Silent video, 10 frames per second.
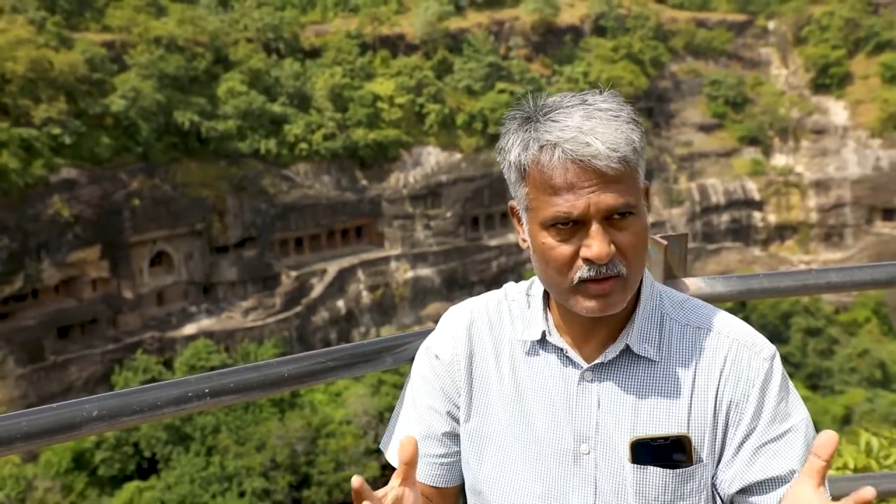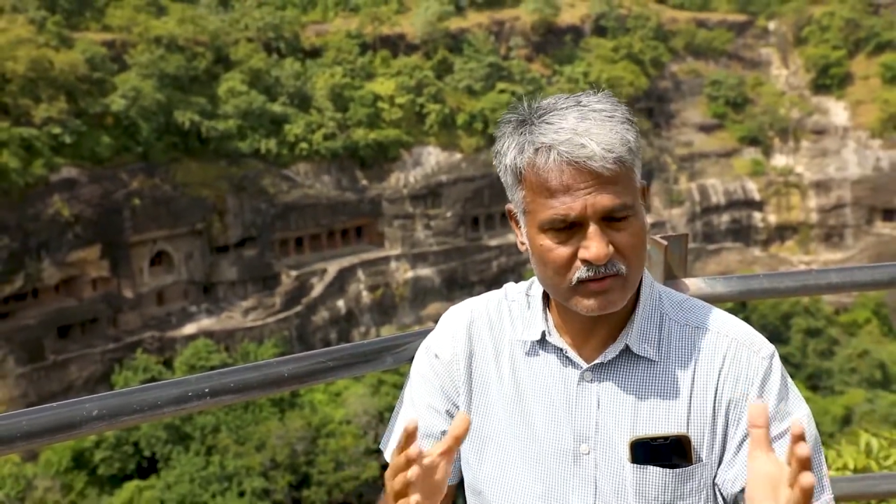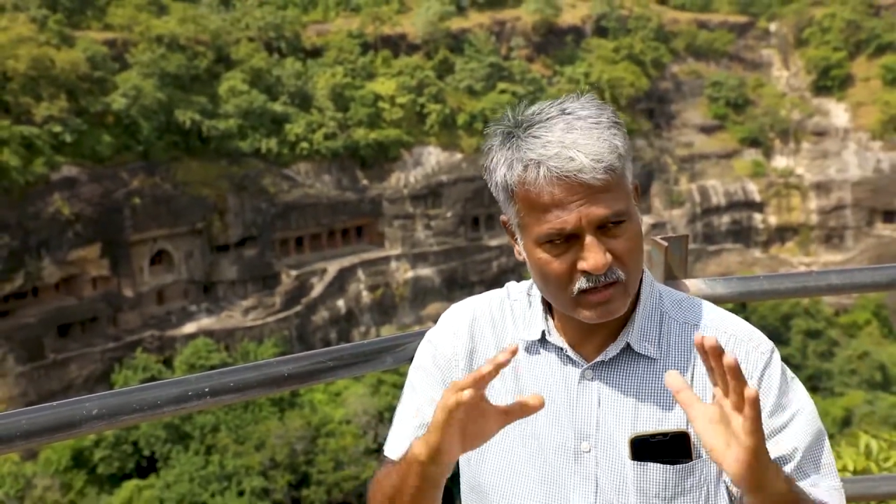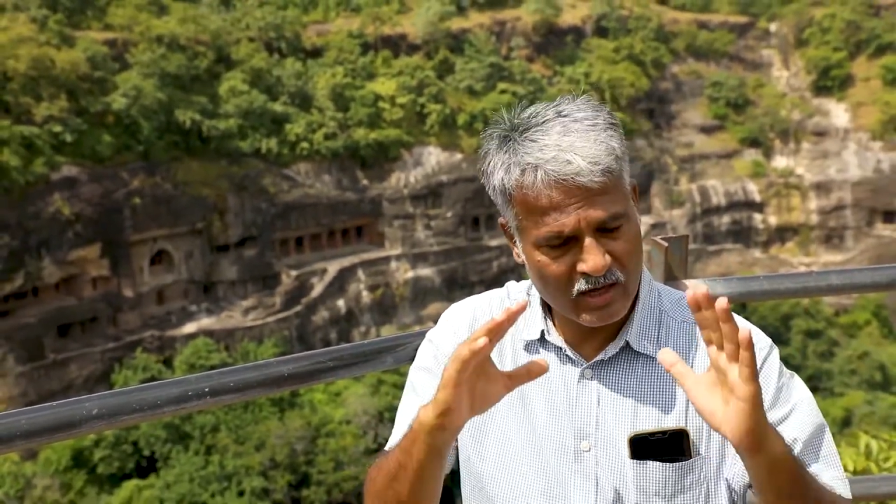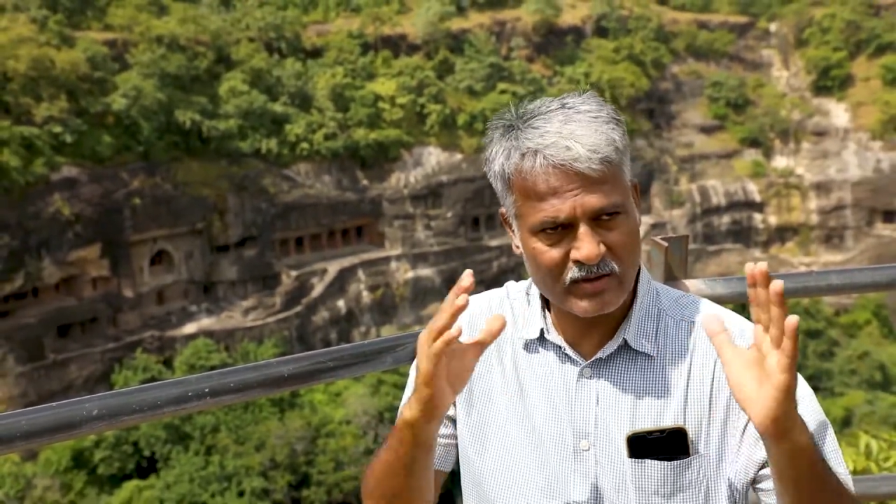
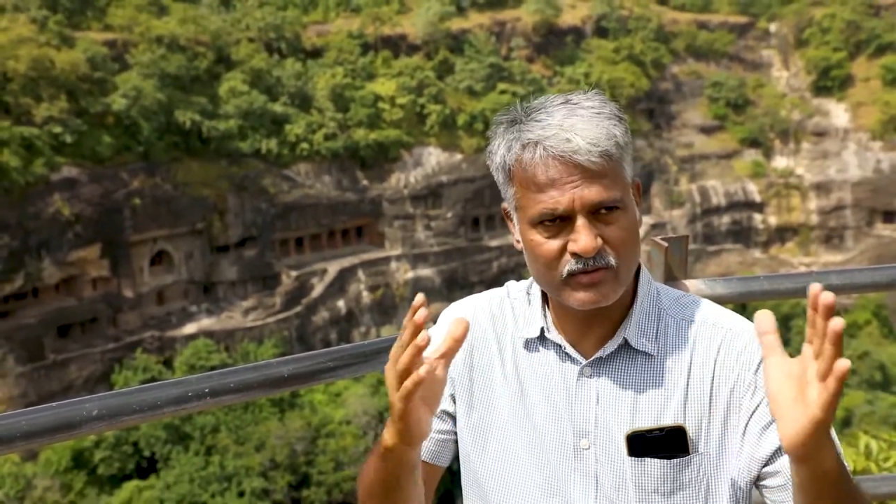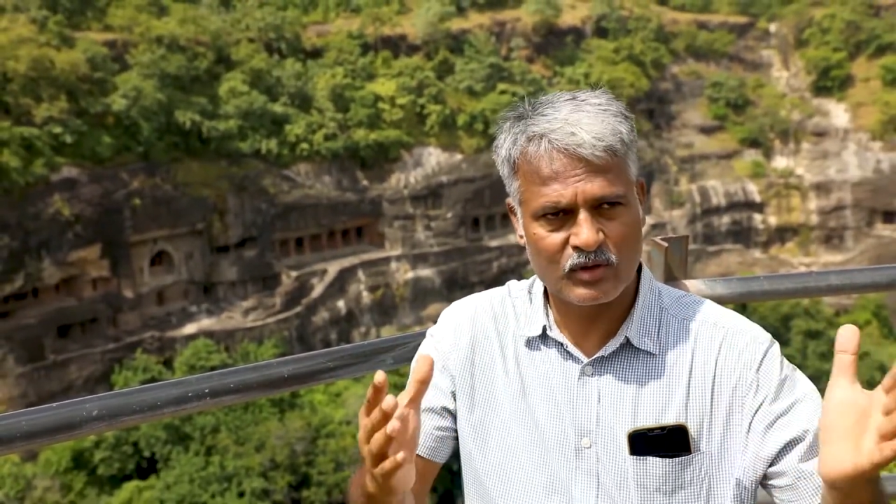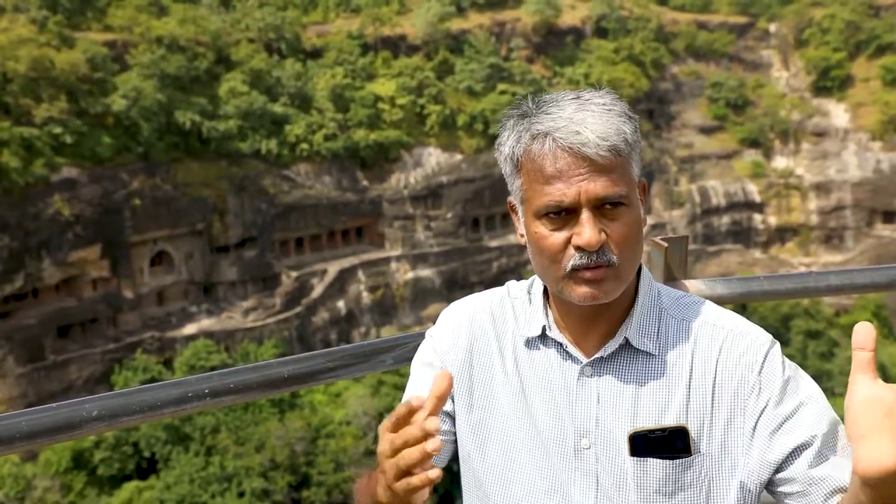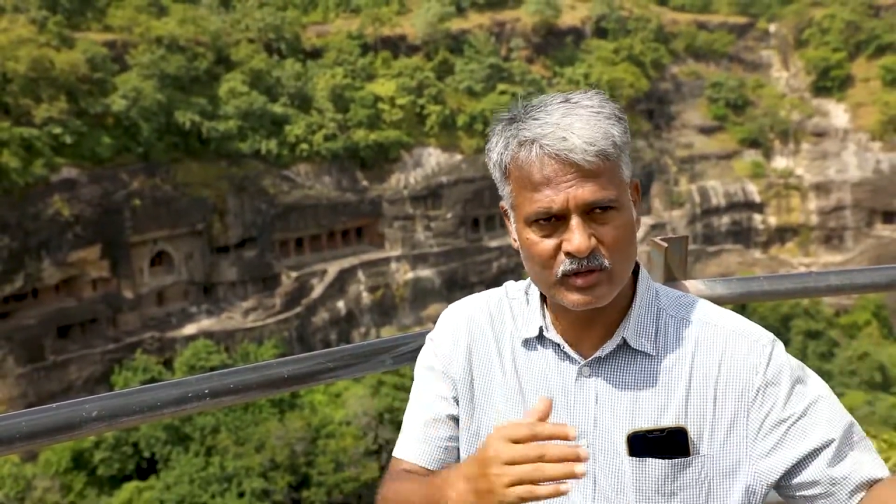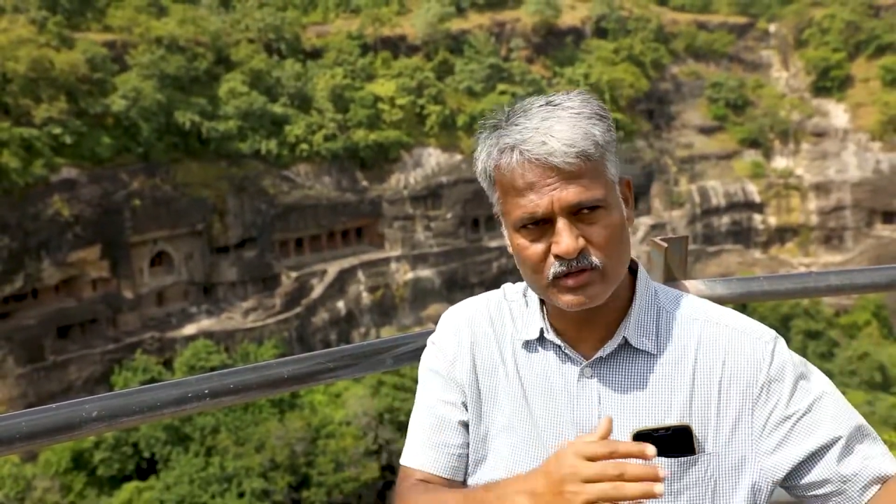the carving
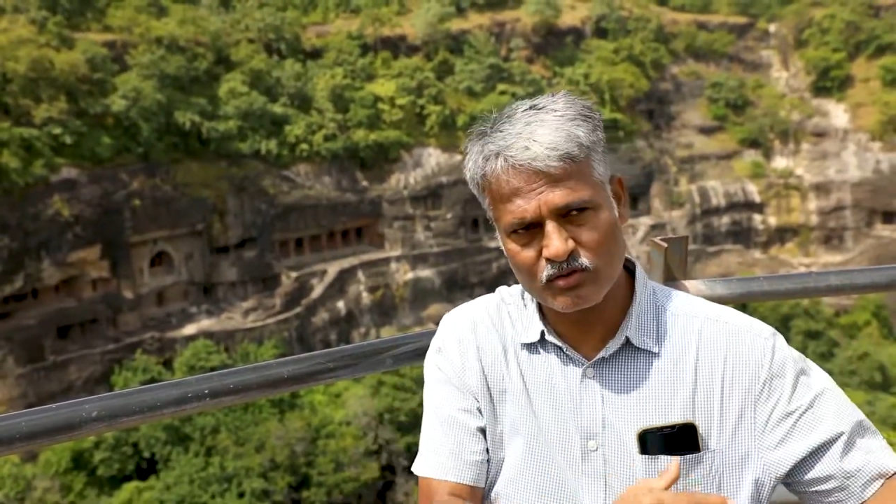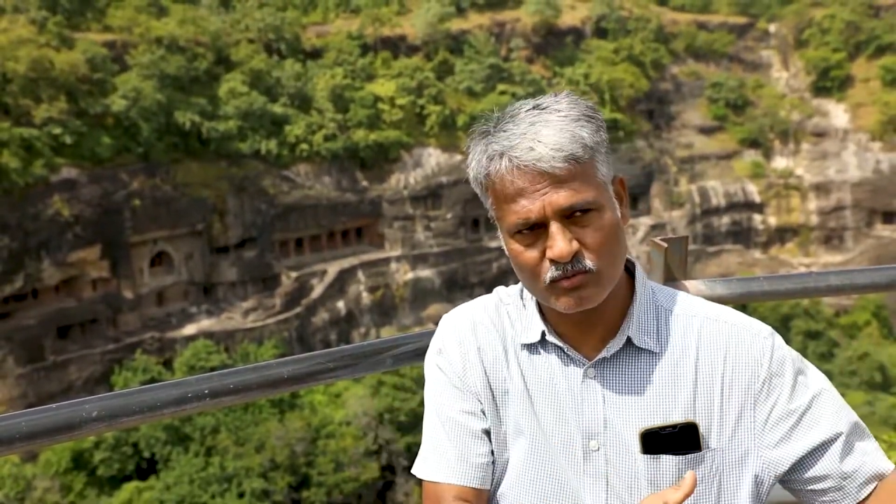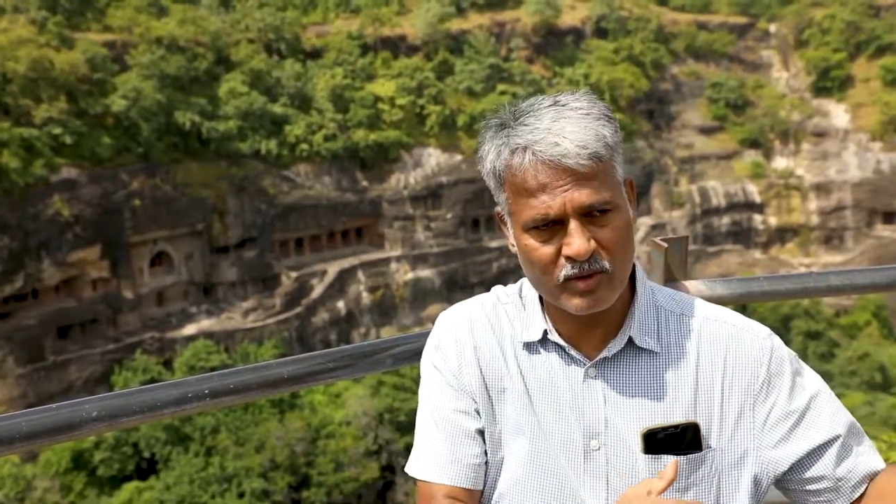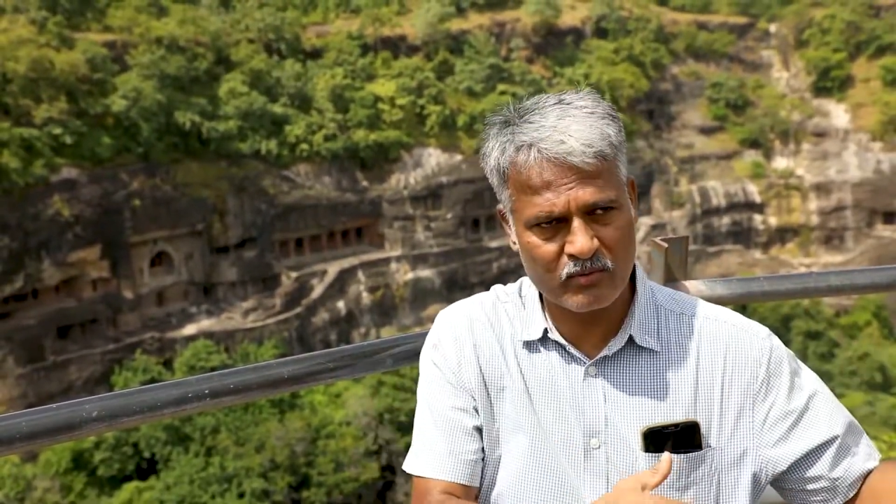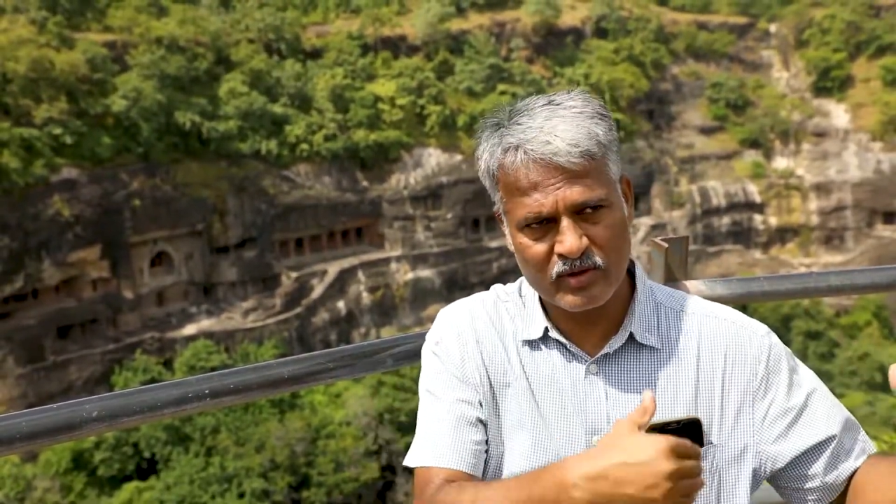of the
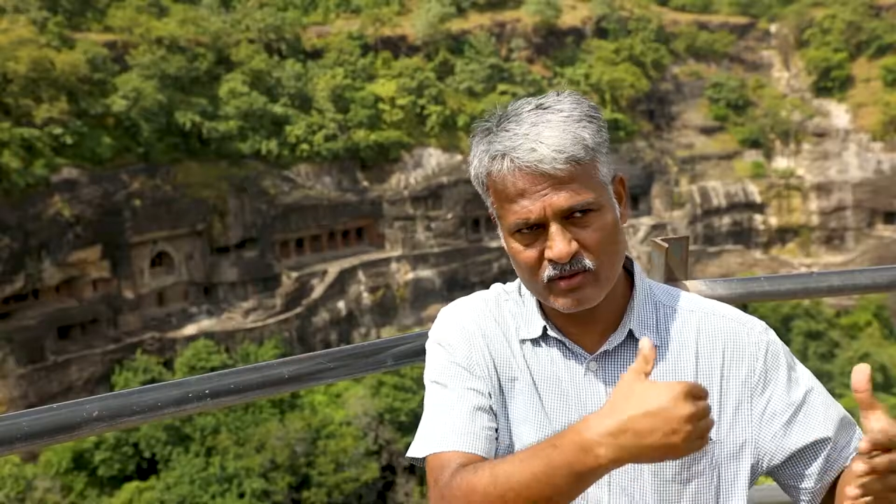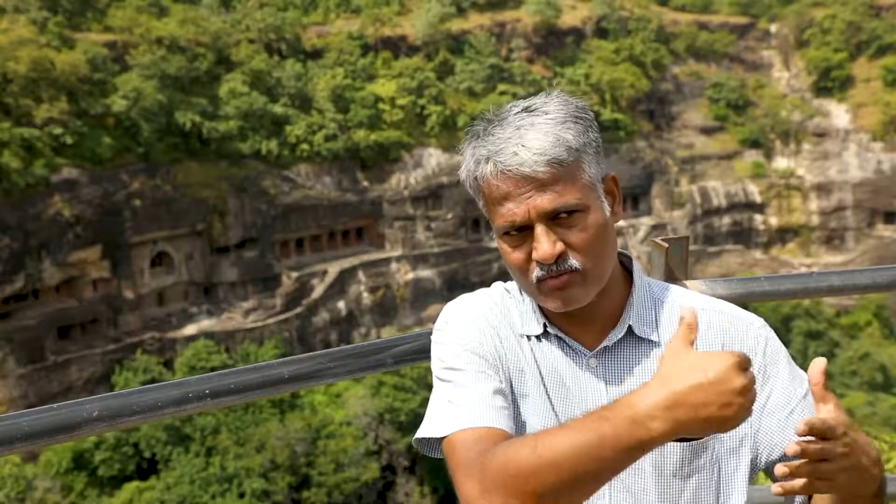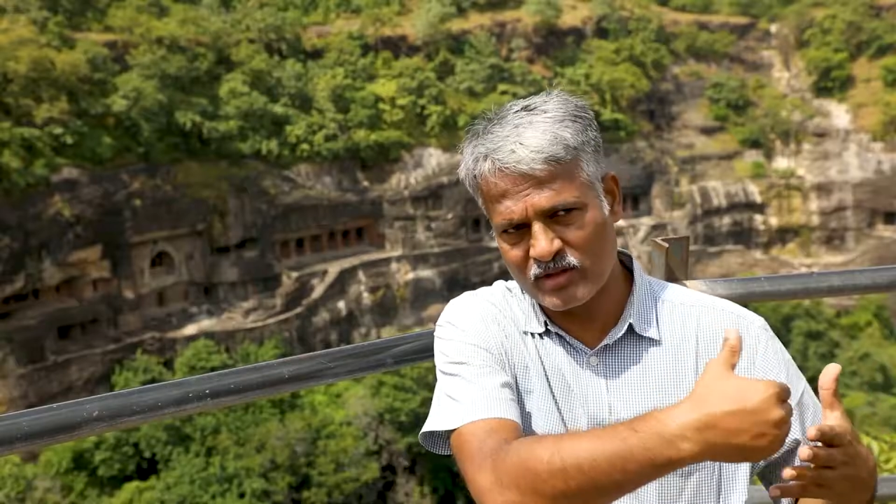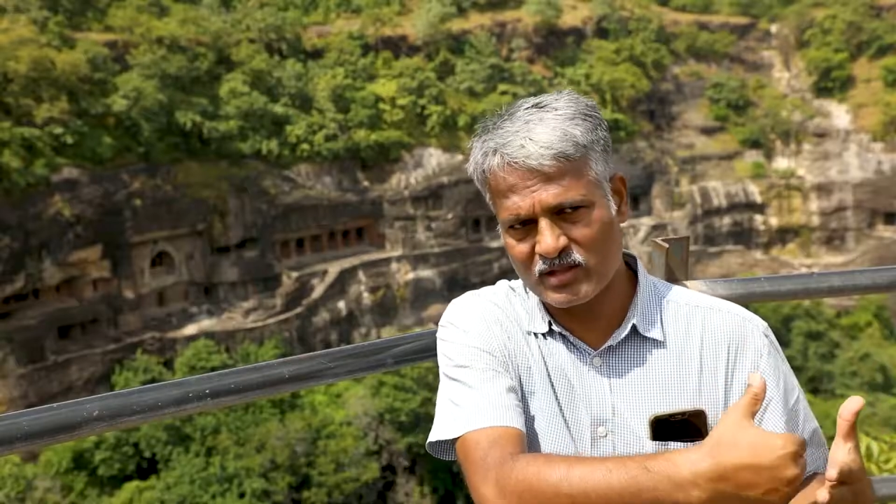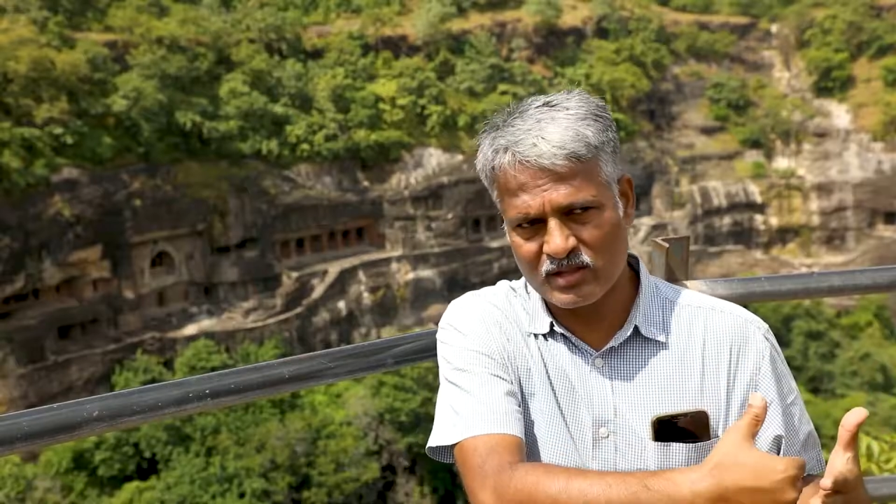stupa when they